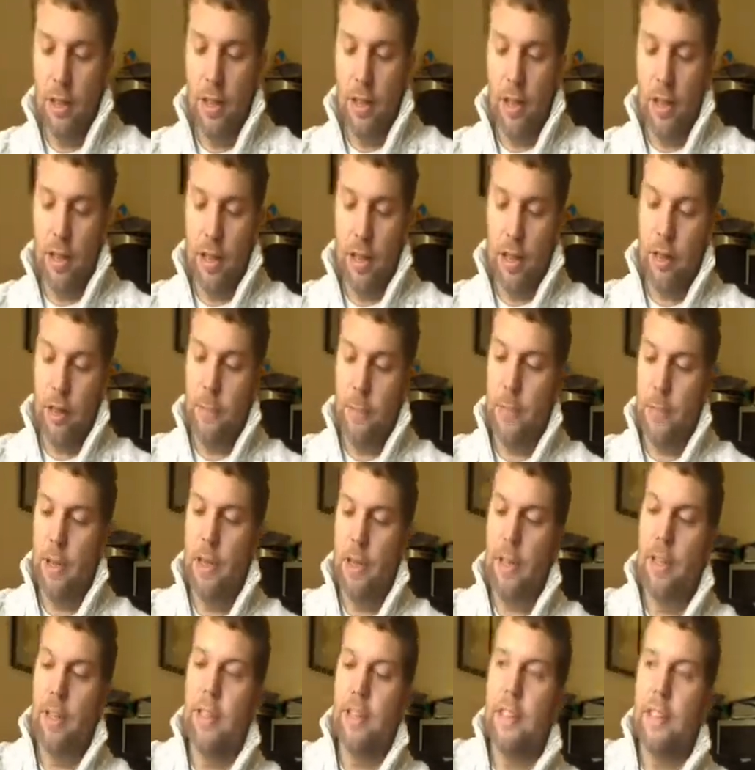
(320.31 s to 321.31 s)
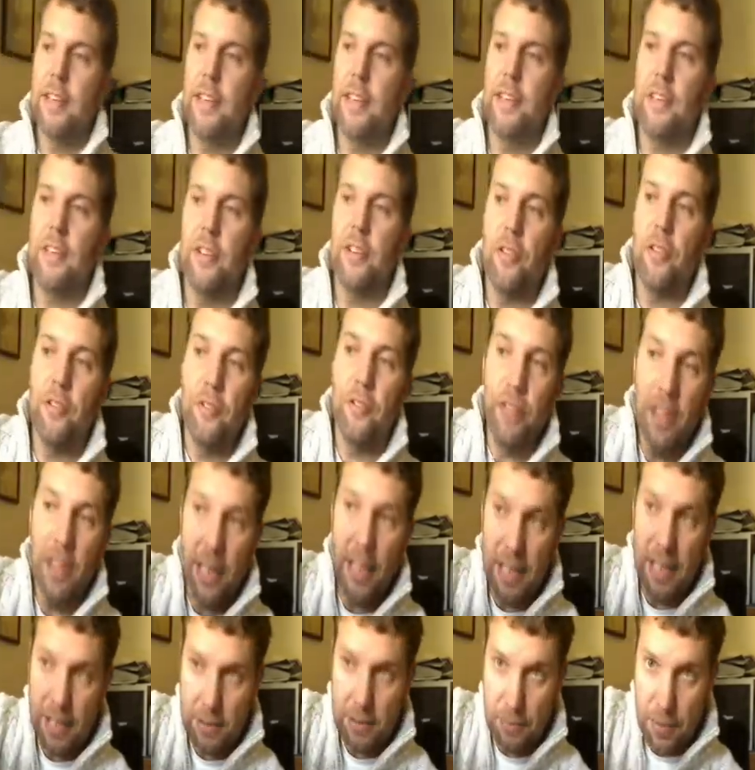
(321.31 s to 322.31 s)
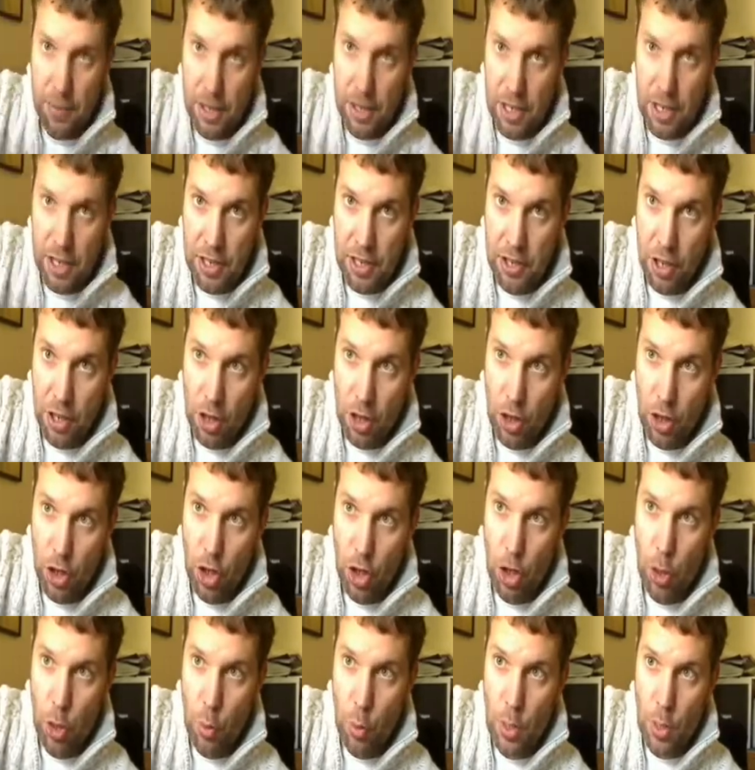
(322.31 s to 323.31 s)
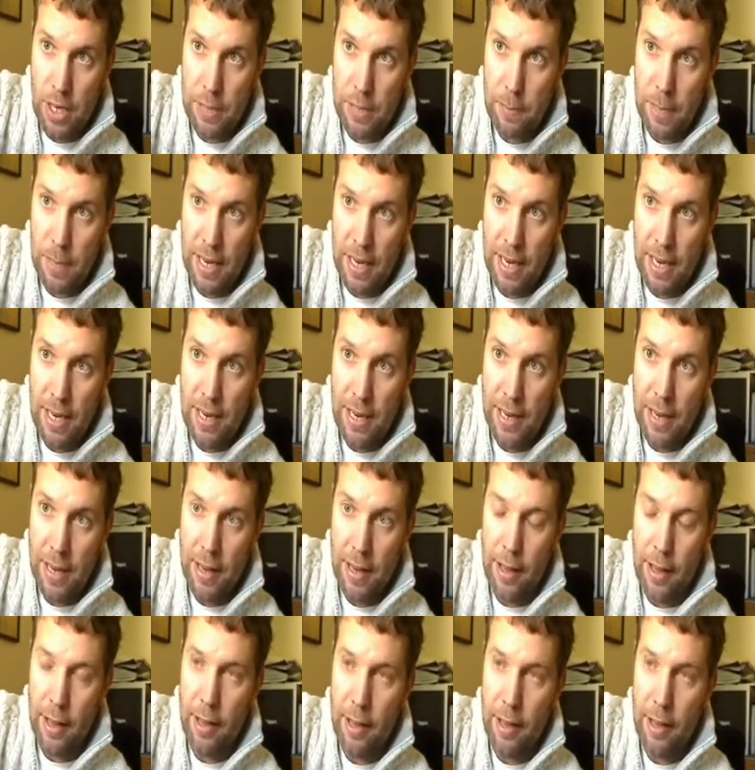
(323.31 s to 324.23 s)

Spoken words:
It consists of this, which is the USB